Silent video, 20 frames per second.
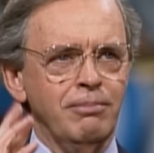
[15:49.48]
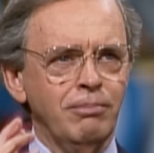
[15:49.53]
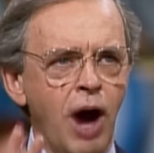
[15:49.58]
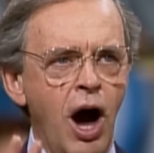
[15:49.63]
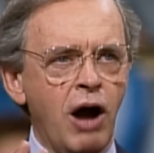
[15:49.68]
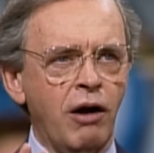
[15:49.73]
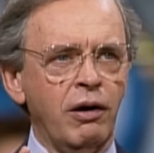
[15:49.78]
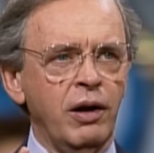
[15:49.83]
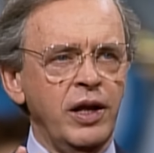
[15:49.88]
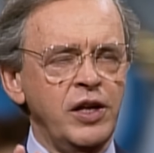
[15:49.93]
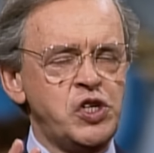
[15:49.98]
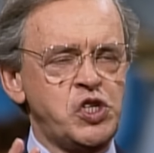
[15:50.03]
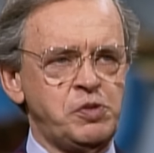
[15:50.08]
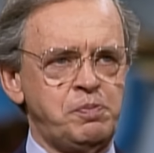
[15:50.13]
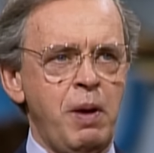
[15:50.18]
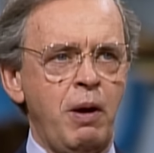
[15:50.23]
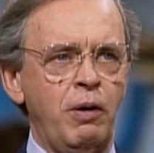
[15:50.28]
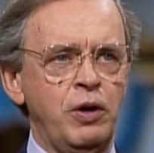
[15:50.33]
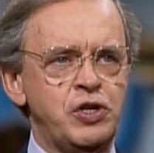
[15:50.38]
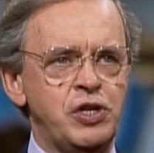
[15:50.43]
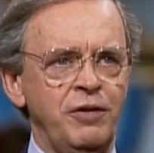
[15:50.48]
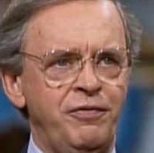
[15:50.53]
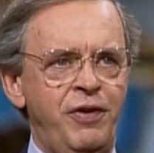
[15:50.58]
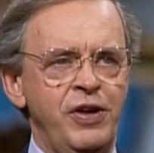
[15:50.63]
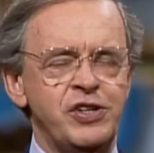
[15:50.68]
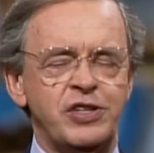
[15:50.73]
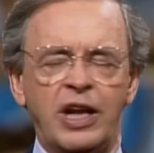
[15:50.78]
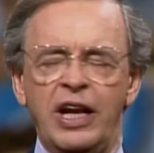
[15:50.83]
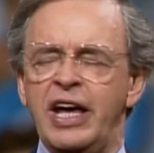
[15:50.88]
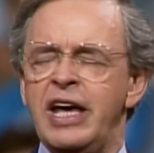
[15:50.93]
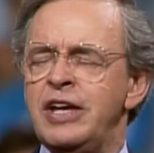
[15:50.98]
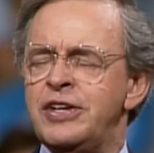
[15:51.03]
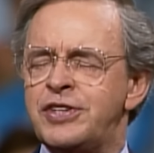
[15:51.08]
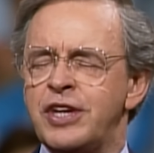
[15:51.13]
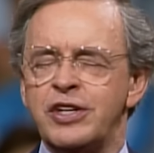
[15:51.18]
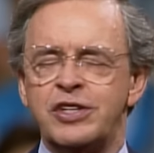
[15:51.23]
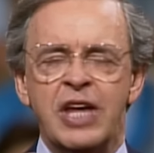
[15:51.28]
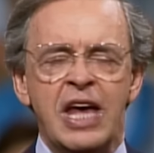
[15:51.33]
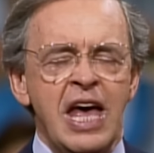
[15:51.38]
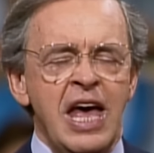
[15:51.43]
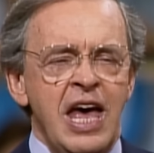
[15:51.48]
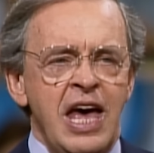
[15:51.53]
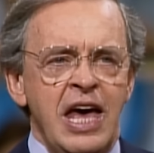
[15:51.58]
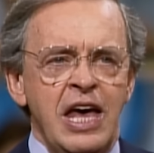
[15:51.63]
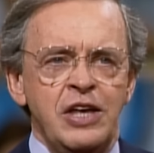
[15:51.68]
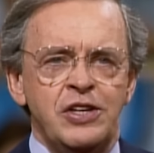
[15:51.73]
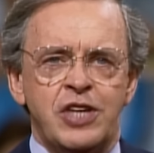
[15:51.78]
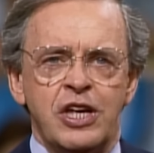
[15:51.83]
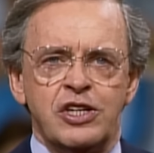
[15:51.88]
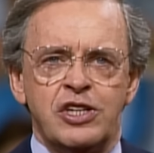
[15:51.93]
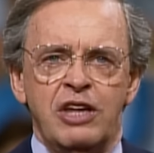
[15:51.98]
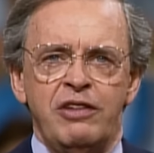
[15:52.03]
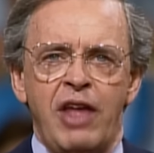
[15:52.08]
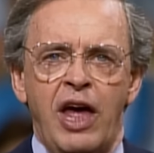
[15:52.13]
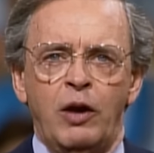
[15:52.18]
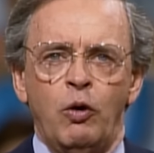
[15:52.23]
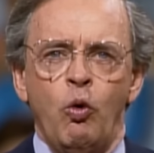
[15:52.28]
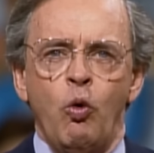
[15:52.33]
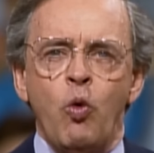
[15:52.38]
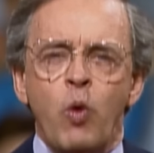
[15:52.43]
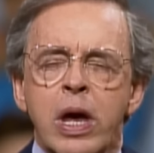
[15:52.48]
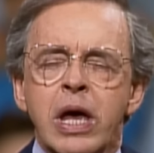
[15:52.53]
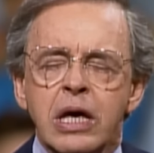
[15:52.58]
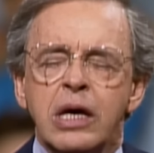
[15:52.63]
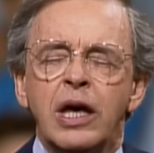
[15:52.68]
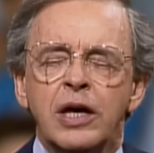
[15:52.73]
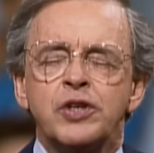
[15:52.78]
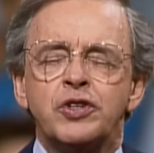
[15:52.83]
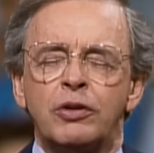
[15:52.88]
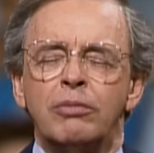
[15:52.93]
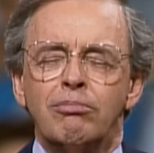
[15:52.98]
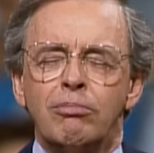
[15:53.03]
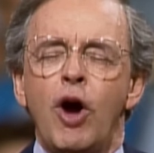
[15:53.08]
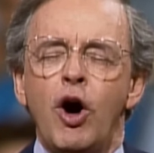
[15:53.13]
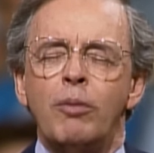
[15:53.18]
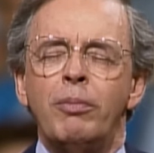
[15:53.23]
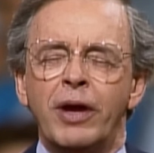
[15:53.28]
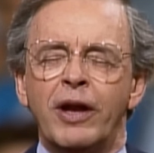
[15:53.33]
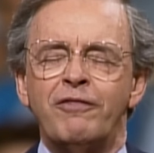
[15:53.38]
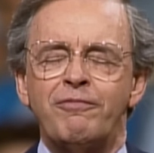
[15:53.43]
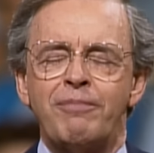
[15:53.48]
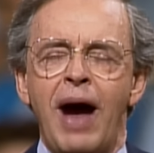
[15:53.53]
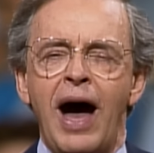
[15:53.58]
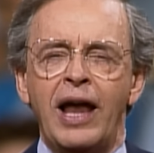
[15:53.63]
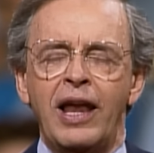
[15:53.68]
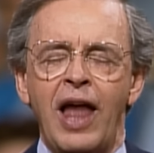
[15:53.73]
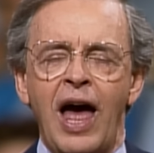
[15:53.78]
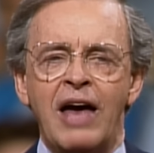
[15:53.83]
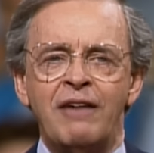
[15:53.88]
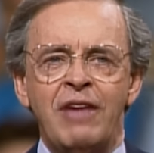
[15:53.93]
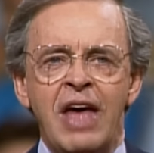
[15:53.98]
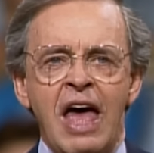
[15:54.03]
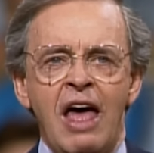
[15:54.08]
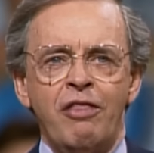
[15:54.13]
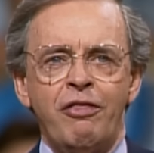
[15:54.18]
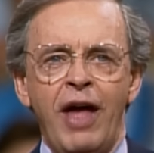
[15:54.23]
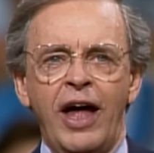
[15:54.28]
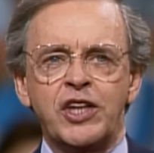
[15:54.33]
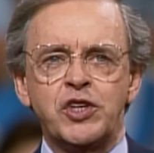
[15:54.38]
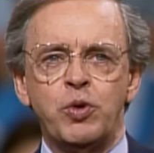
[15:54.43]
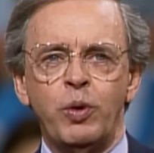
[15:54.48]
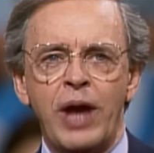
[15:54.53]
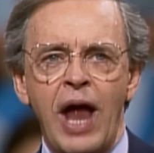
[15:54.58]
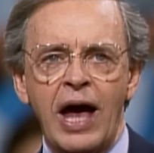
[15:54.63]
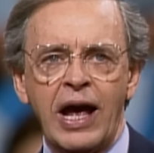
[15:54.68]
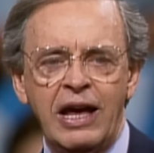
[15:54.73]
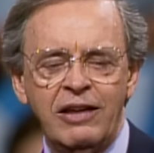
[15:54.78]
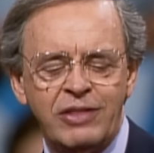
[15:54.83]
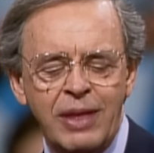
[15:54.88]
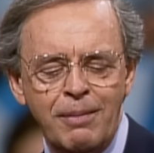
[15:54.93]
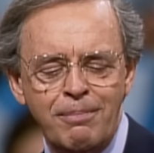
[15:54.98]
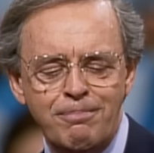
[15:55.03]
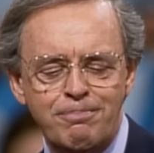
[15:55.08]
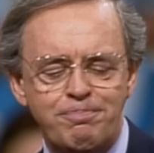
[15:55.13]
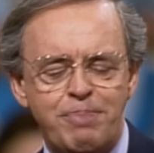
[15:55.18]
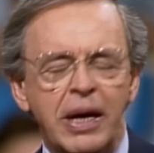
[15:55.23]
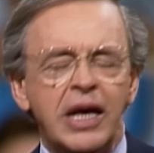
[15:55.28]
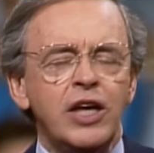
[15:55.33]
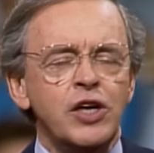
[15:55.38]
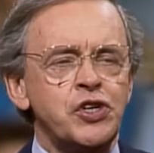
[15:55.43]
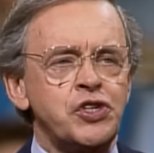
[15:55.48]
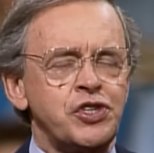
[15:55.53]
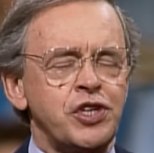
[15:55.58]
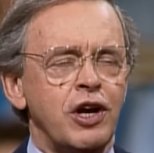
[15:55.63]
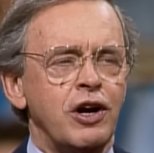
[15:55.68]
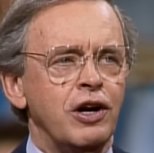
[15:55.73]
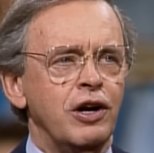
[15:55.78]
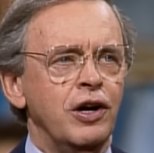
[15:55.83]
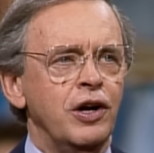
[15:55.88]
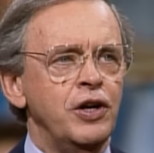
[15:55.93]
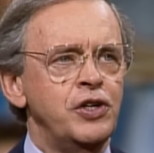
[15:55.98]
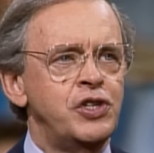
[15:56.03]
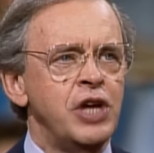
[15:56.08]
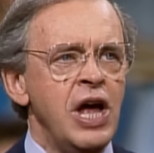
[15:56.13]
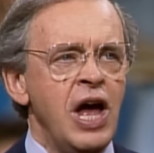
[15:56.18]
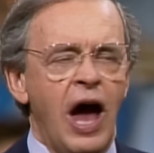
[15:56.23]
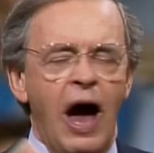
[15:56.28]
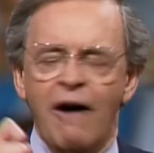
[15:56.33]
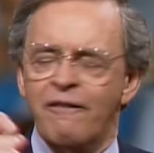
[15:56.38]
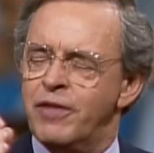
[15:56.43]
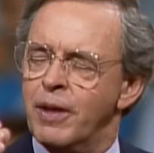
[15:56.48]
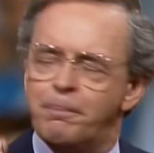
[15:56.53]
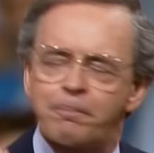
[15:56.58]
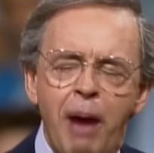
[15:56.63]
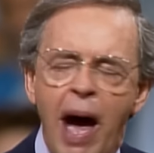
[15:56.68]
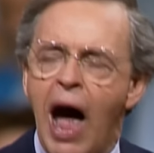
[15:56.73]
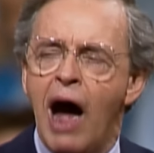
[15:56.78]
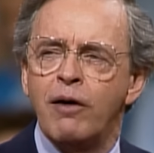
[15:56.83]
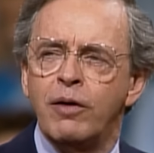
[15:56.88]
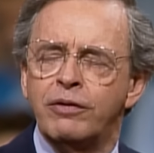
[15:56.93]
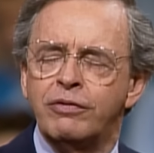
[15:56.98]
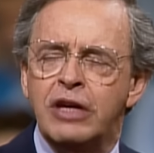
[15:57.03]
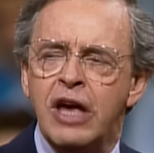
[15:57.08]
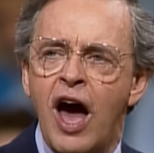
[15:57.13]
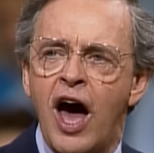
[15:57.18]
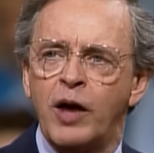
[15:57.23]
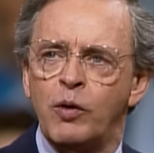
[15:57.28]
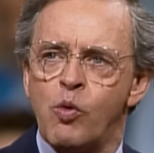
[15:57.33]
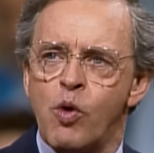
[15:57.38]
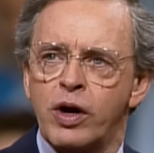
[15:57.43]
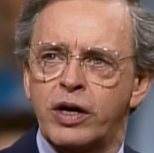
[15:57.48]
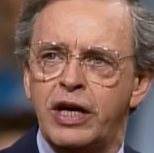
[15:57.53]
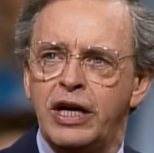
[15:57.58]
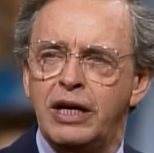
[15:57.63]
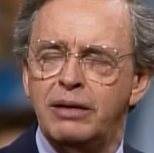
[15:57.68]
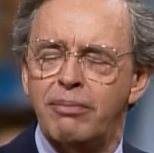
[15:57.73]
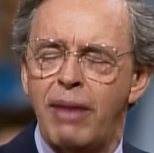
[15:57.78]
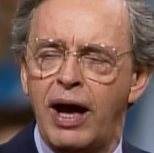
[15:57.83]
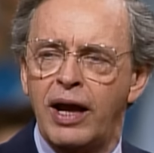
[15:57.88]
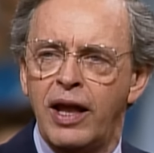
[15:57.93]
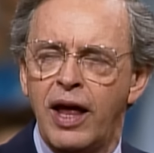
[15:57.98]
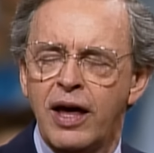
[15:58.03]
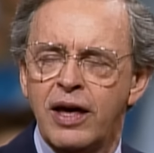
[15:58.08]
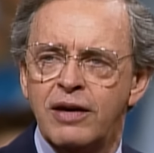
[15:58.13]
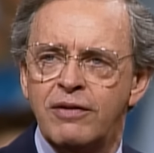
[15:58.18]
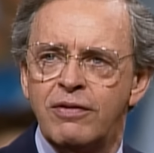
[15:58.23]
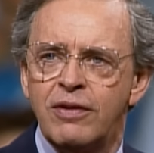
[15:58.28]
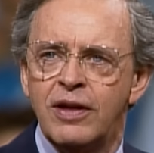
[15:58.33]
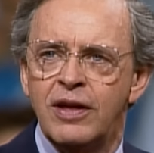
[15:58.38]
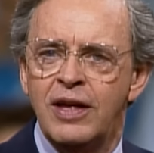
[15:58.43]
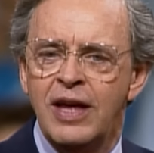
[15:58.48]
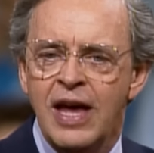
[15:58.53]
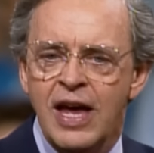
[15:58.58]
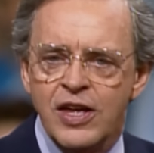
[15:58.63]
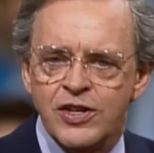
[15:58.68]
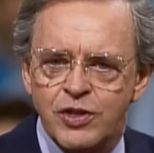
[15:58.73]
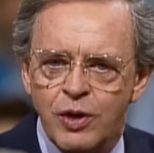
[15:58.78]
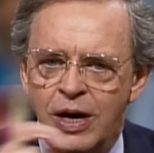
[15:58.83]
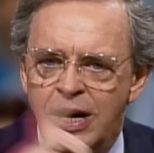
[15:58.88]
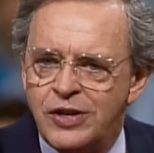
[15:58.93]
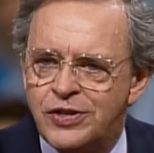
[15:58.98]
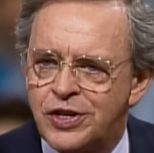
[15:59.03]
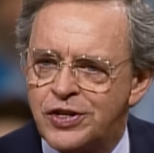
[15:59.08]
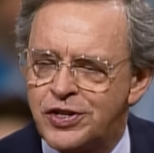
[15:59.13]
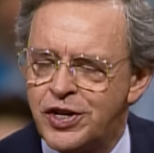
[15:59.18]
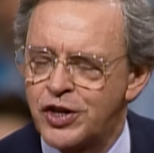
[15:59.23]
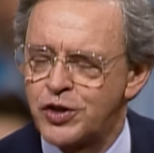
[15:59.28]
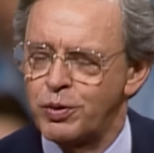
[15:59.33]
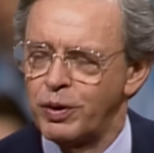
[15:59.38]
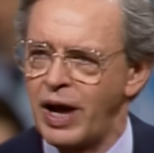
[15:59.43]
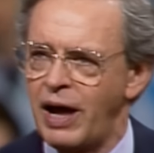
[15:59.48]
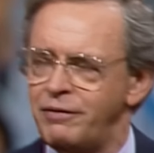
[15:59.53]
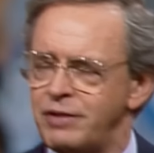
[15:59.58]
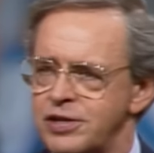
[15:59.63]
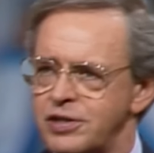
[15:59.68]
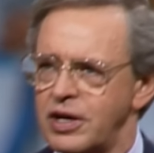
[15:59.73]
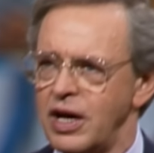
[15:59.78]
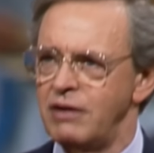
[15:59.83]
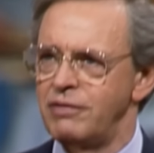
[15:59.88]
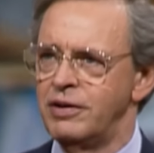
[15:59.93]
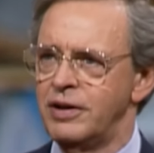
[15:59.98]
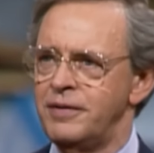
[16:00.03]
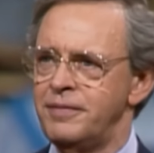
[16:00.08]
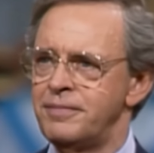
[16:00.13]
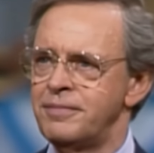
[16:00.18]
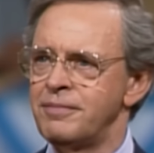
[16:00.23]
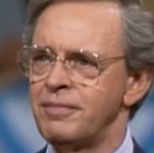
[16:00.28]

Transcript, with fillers: morally, spiritually, physically. He says, he says, in that weakest moment of my life, that's when I get the biggest surge of the power of God working in my life. So he says, here's what I've discovered.